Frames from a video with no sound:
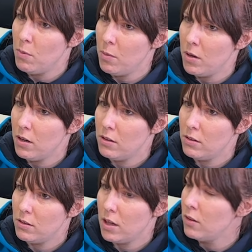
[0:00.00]
Maybe
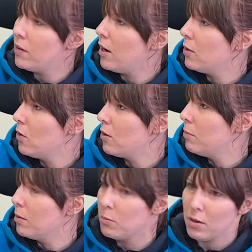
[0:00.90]
I love it how you're going
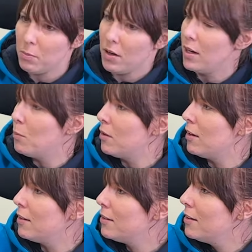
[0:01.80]
to be employed by him, and
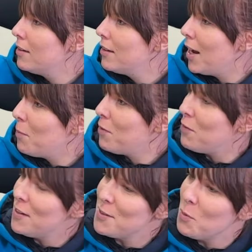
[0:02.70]
then I'm
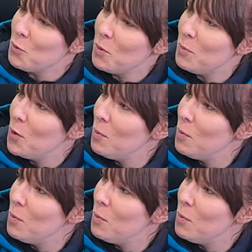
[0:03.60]
advising him not to employ